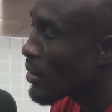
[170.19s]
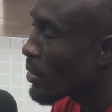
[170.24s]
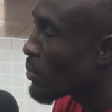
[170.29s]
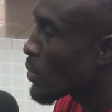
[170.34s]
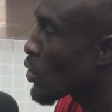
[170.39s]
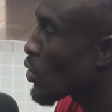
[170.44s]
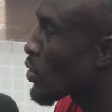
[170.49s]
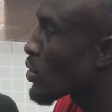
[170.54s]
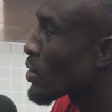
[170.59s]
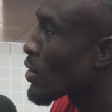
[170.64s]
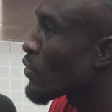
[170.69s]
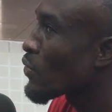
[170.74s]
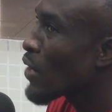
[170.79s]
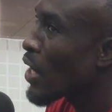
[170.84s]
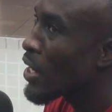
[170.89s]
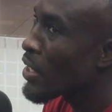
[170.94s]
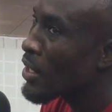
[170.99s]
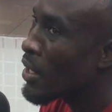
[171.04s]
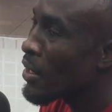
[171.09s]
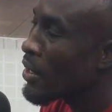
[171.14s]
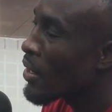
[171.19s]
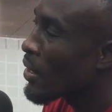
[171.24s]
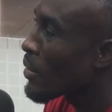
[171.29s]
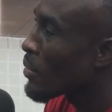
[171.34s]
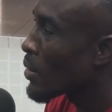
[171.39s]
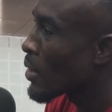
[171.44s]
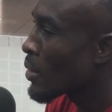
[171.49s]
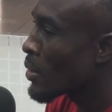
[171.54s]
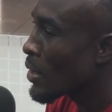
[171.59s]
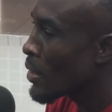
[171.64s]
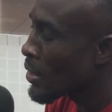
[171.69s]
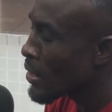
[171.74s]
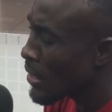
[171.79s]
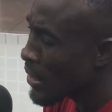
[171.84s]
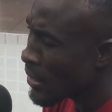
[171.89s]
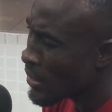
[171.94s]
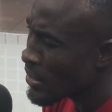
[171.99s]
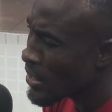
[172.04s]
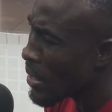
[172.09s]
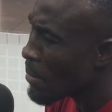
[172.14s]
Because if you are in
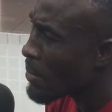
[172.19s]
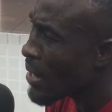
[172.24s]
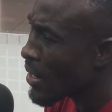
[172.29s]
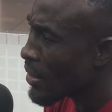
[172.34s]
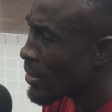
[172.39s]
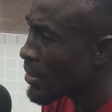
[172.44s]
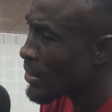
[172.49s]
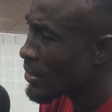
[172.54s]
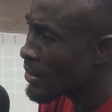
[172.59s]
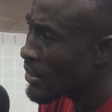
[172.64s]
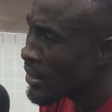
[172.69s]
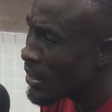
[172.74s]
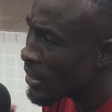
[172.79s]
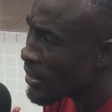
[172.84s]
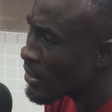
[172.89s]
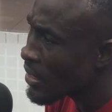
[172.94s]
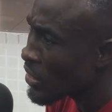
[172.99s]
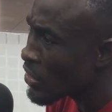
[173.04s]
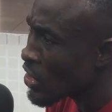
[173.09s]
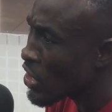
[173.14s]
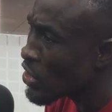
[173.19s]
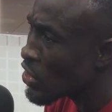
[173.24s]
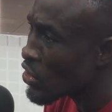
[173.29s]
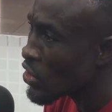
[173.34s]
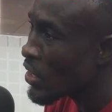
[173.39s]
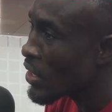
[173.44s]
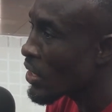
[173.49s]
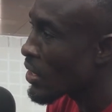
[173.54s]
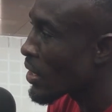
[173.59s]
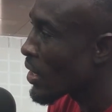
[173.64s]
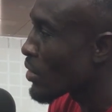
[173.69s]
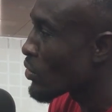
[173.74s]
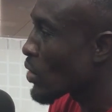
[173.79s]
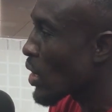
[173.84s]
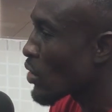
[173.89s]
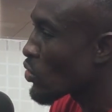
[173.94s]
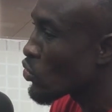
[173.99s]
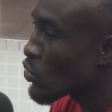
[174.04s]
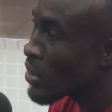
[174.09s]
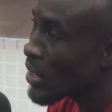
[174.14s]
the Denmark league, the Danish league, and you
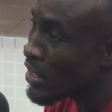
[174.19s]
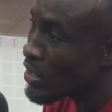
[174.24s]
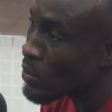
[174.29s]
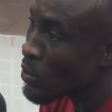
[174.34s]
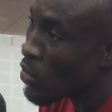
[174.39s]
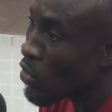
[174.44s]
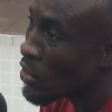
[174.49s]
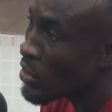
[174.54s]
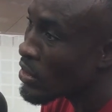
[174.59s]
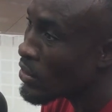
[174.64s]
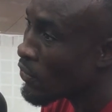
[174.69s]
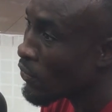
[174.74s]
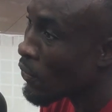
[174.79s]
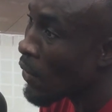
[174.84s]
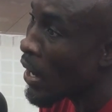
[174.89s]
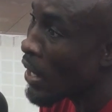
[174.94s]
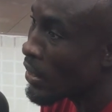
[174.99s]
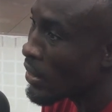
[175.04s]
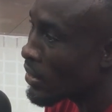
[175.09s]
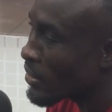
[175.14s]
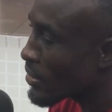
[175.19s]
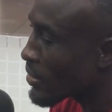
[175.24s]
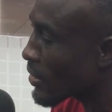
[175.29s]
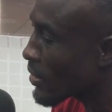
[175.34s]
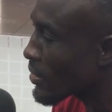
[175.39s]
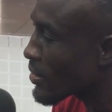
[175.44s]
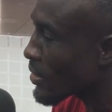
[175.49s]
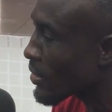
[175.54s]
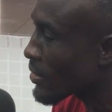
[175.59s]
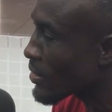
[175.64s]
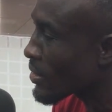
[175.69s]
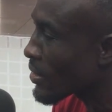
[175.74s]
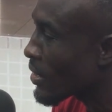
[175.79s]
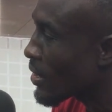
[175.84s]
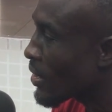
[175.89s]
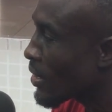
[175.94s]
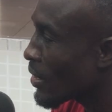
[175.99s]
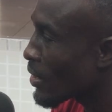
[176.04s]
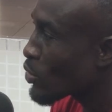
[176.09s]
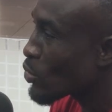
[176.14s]
are doing exploits, fine.
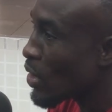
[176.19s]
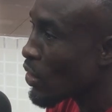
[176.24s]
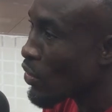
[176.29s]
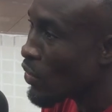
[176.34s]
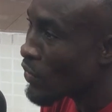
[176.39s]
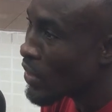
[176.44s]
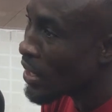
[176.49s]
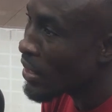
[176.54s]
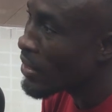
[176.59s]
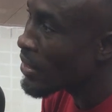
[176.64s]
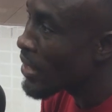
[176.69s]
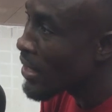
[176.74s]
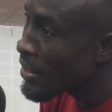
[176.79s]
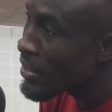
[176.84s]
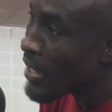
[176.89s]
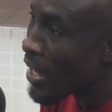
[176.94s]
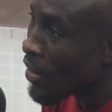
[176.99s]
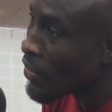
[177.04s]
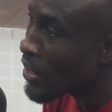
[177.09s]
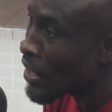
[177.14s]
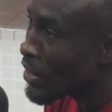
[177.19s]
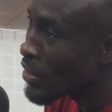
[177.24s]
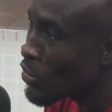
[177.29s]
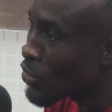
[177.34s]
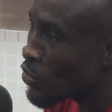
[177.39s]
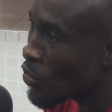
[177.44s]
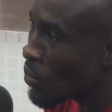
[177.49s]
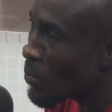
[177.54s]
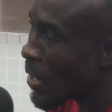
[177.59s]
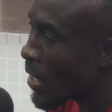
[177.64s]
It's one of the leagues out there in Europe.